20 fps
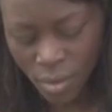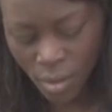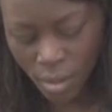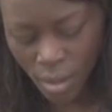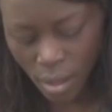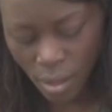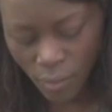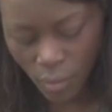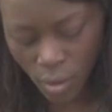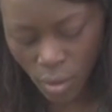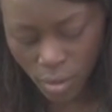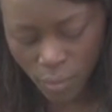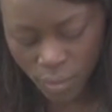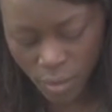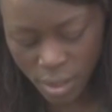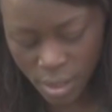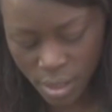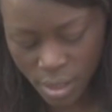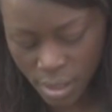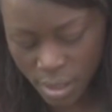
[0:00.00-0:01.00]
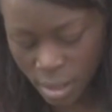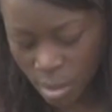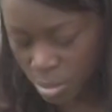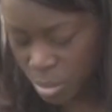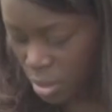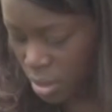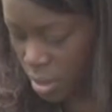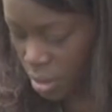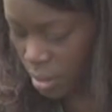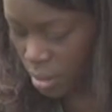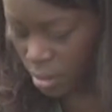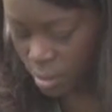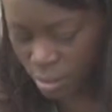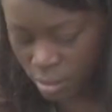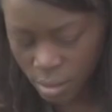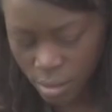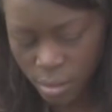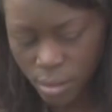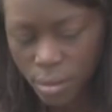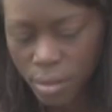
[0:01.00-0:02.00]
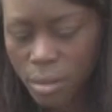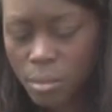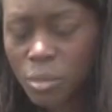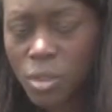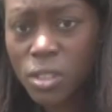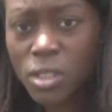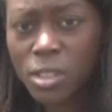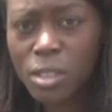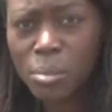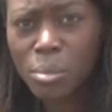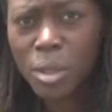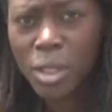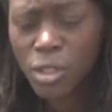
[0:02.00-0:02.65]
I have all of these slips here. I'm just going to